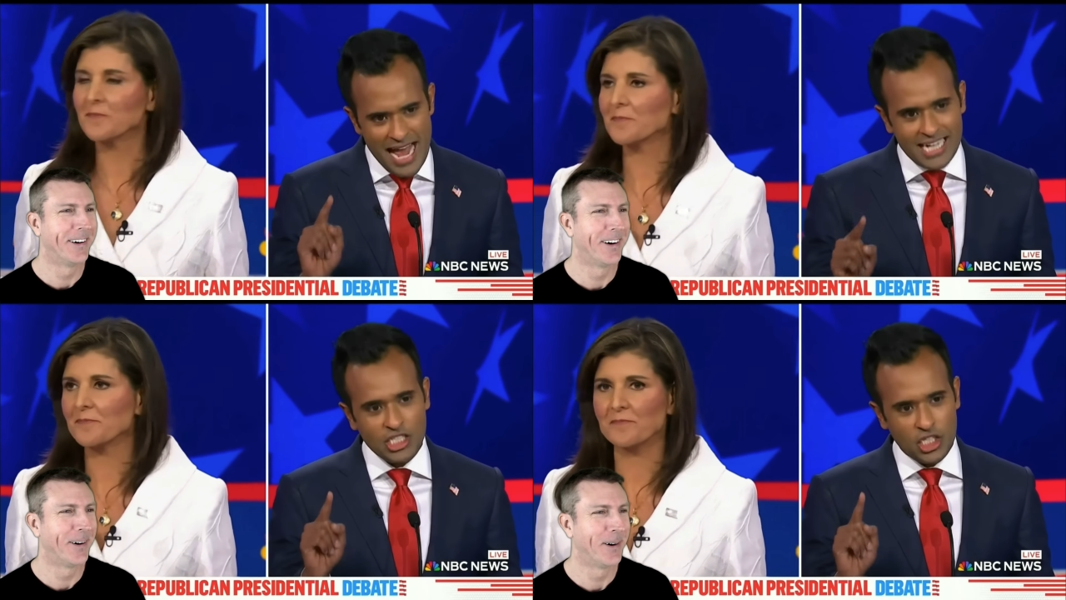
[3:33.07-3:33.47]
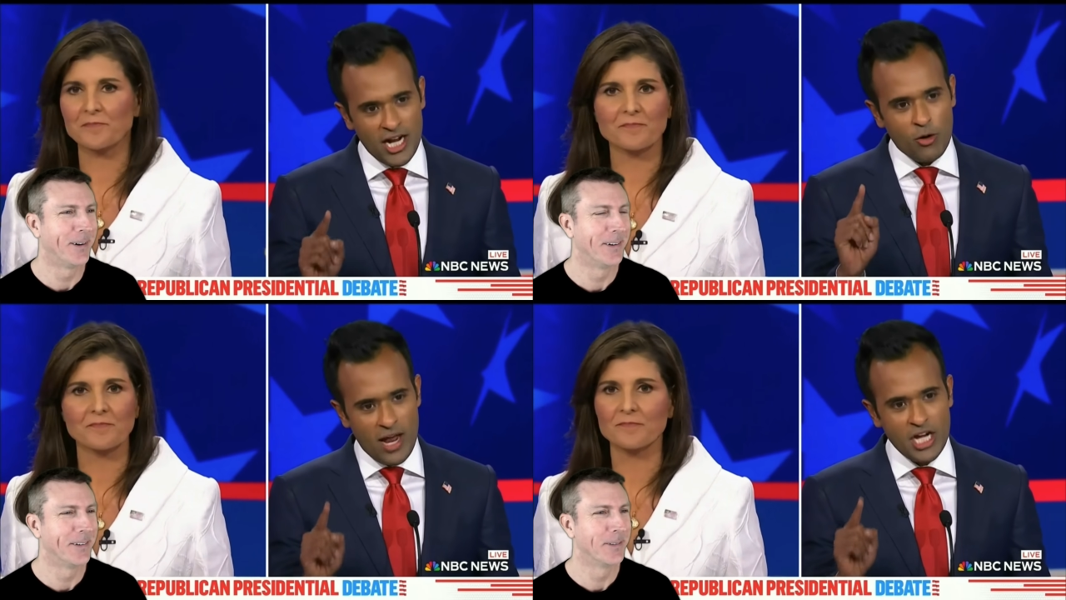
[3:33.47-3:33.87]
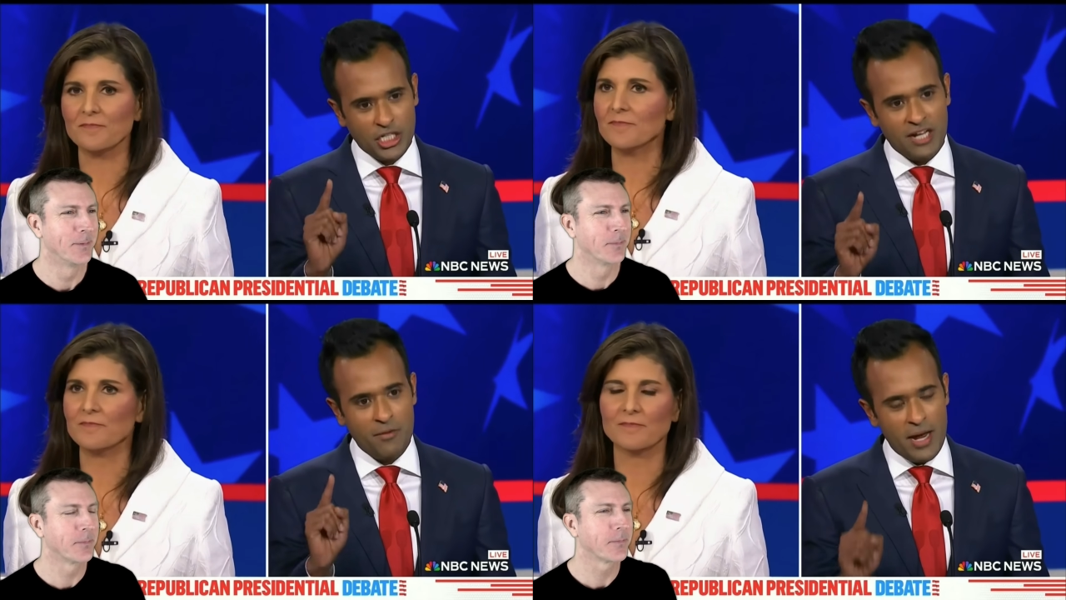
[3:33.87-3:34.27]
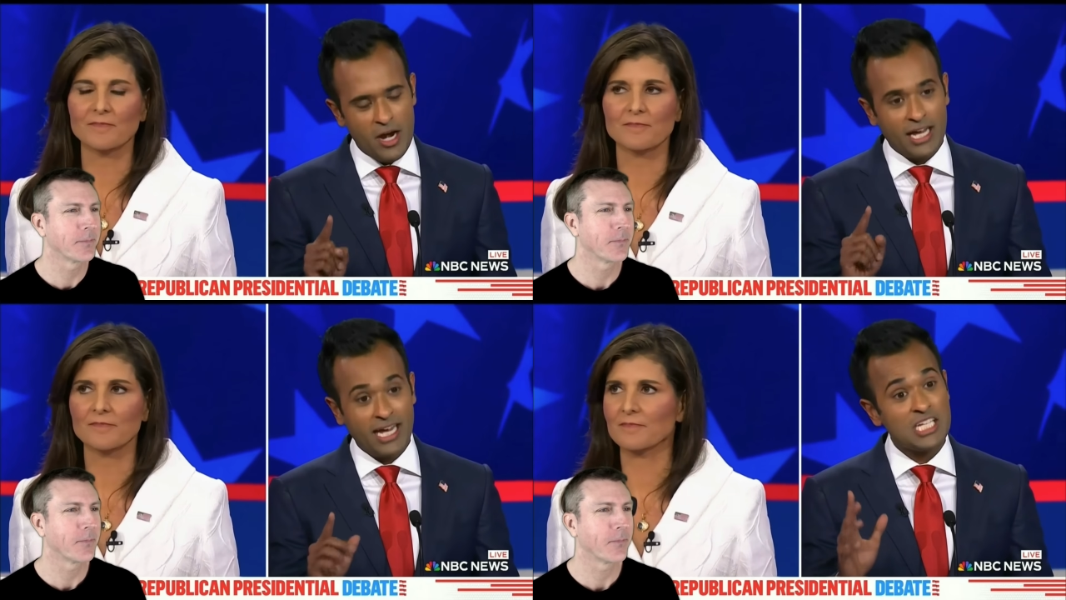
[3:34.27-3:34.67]
Speaker 1: The next generation of
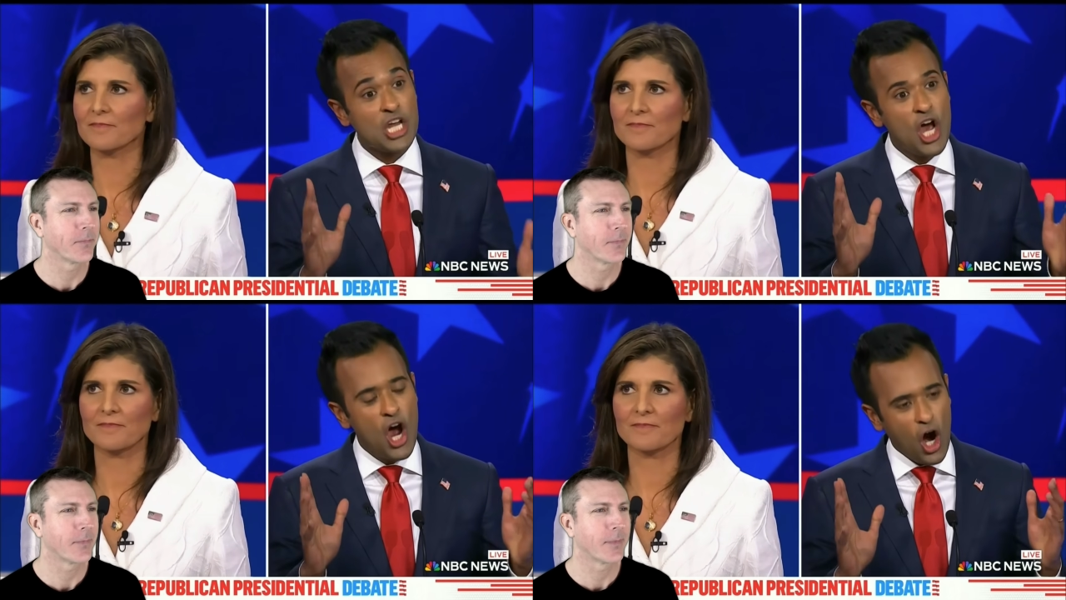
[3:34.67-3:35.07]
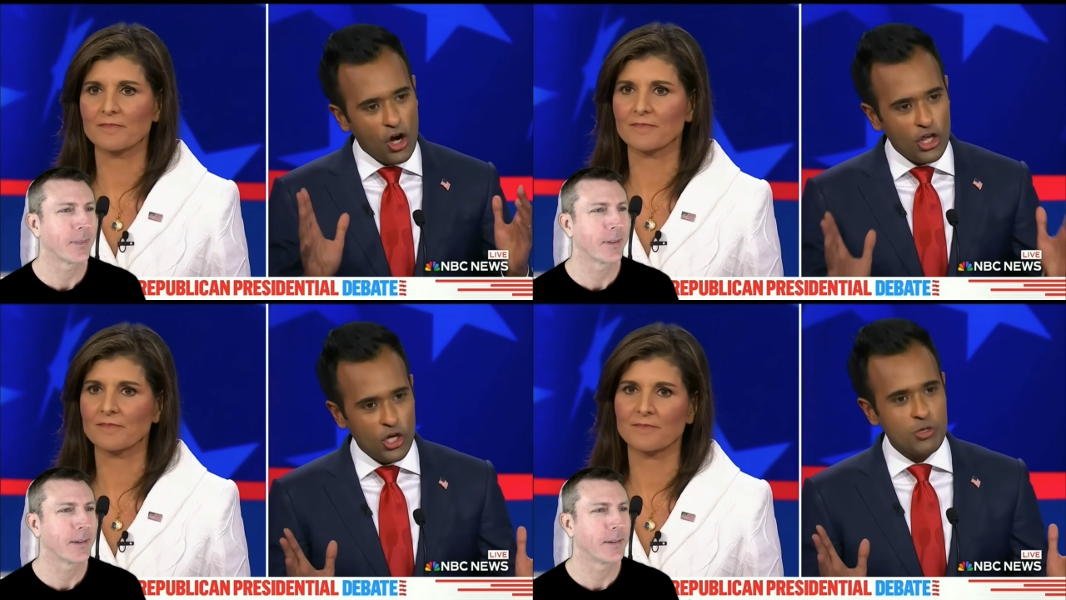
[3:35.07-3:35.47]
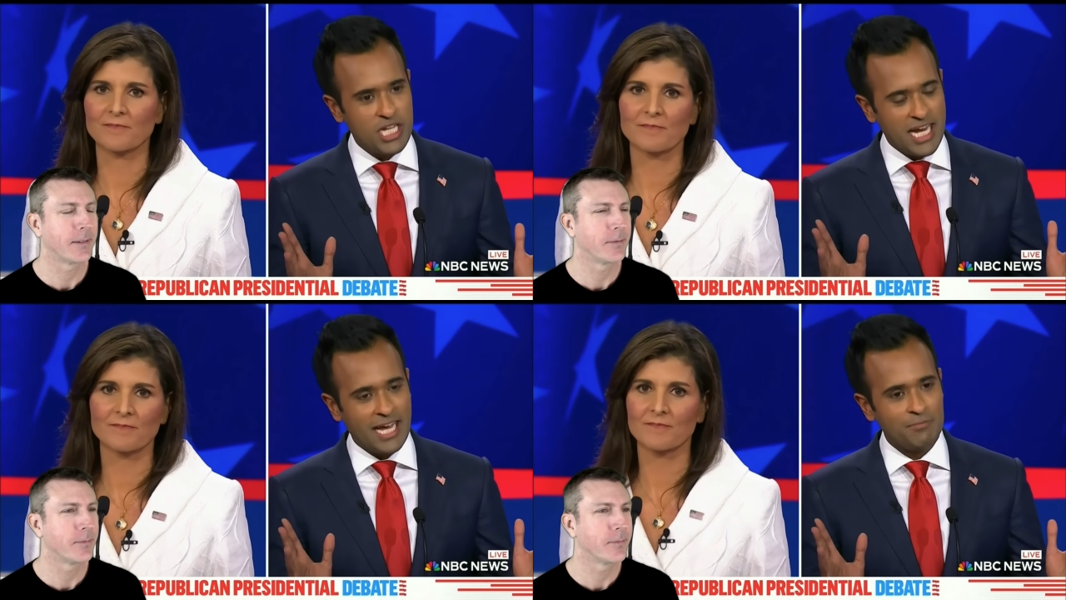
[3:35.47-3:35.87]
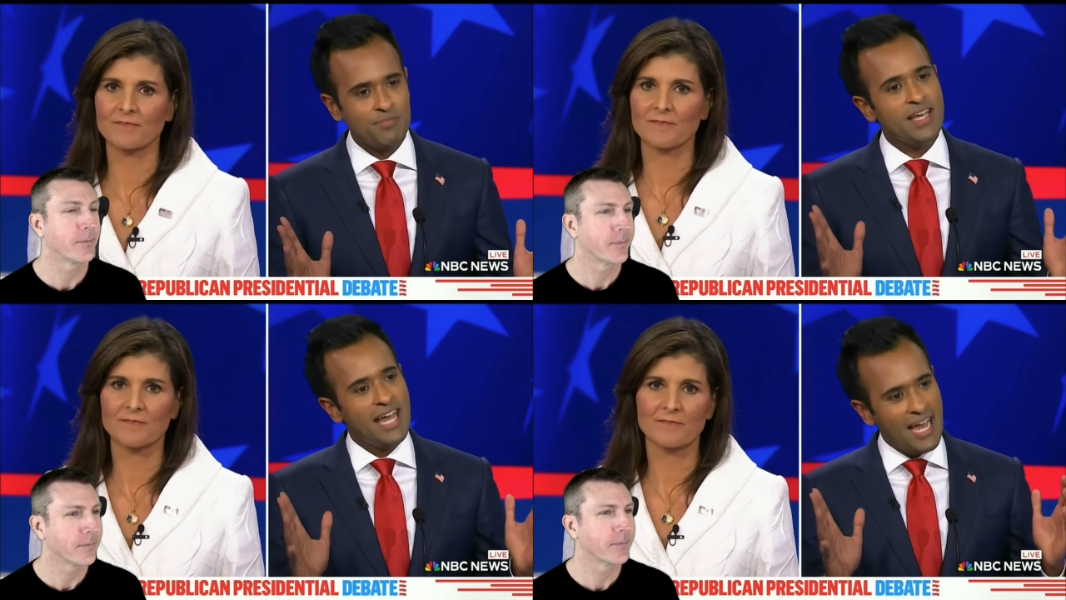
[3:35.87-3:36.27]
Americans are using it.
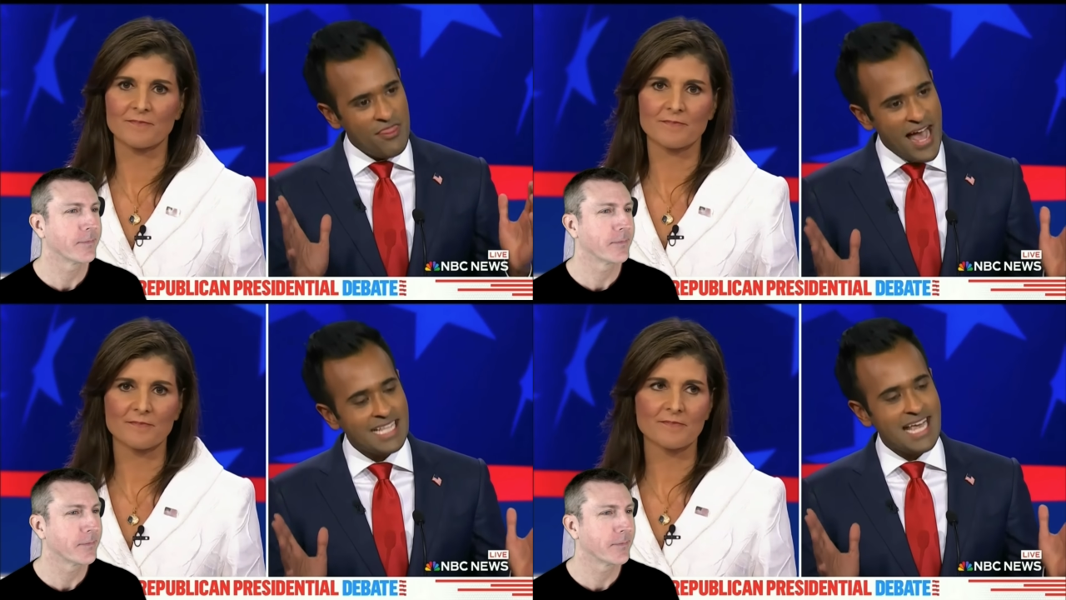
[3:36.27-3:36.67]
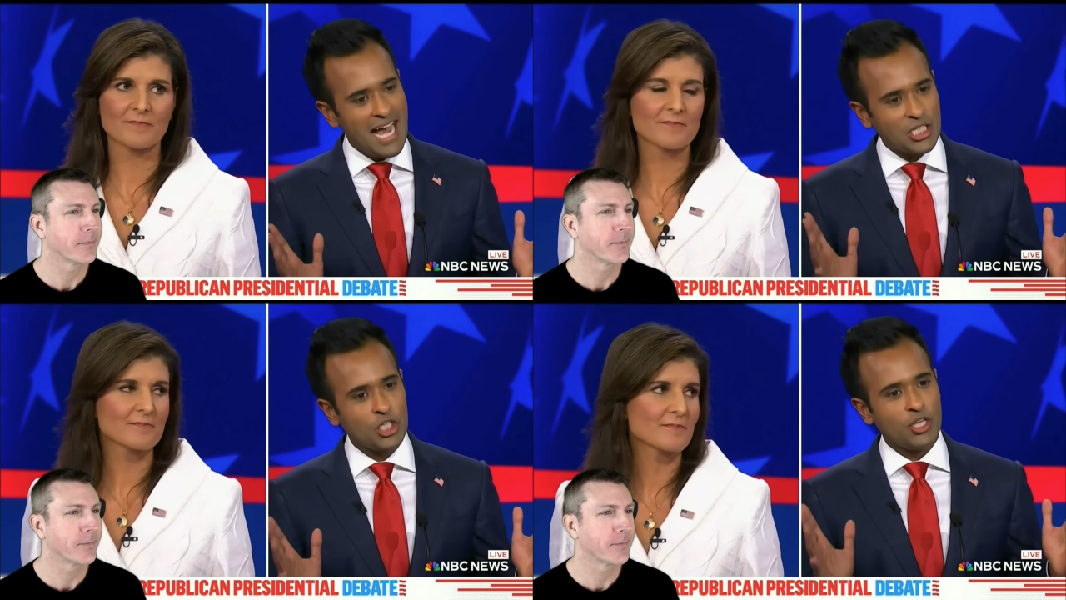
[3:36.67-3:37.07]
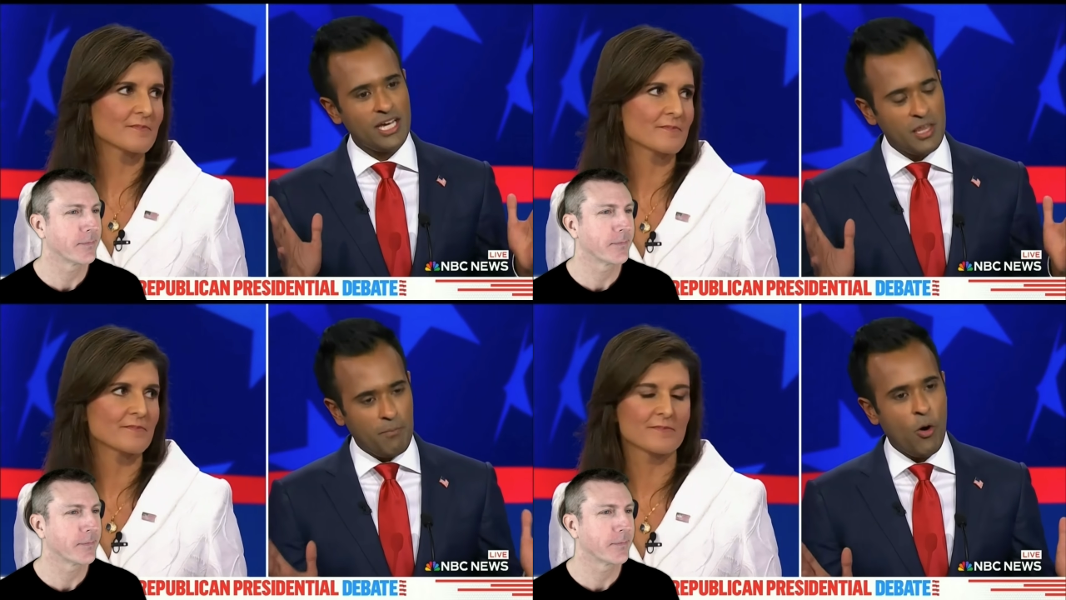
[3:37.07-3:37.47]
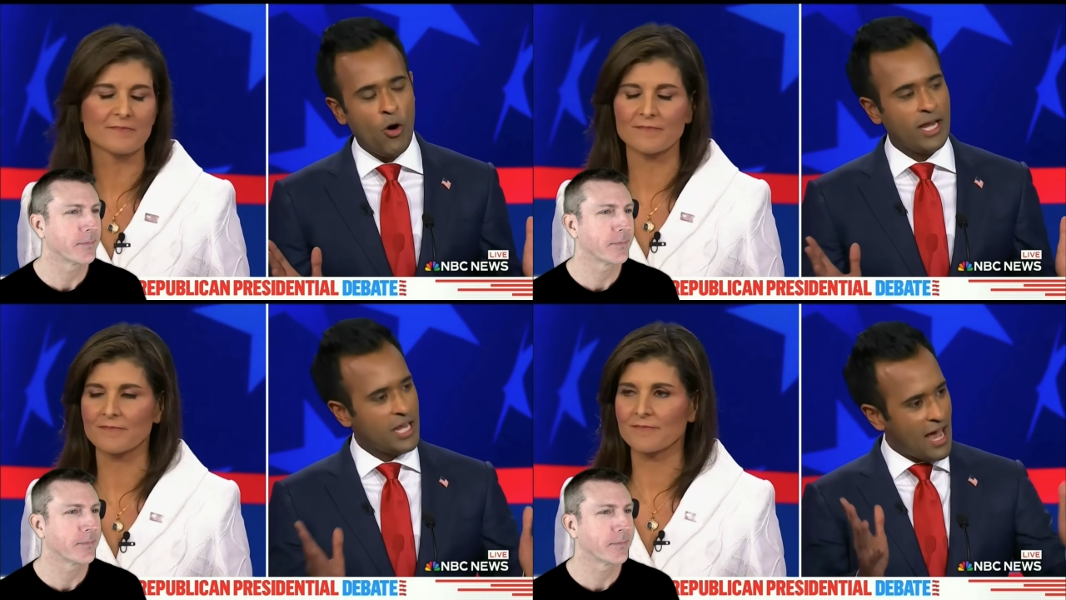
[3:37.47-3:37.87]
And that's actually the
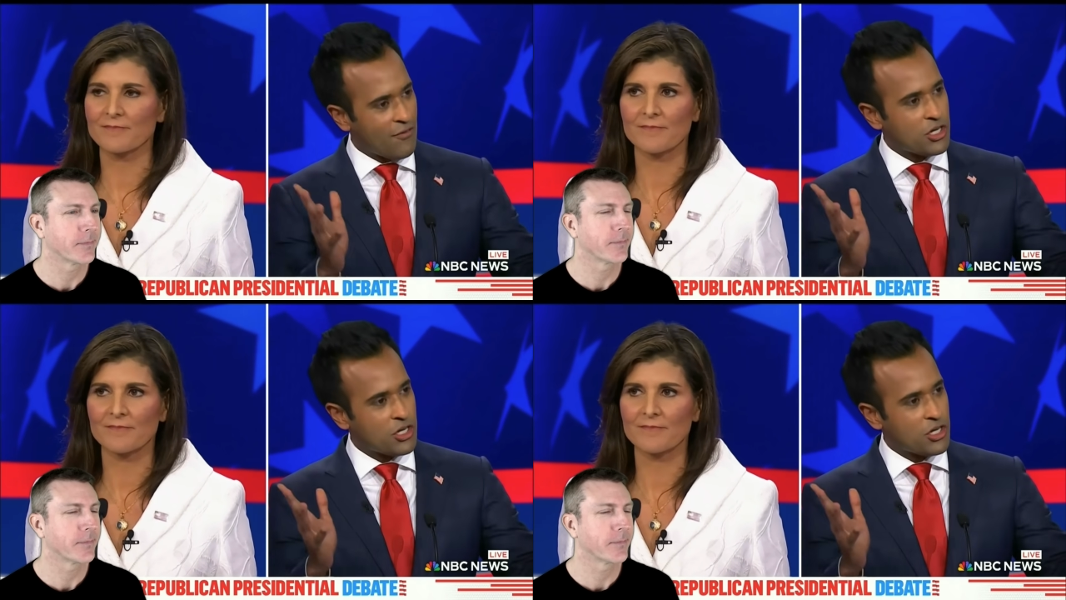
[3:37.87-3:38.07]
point. You have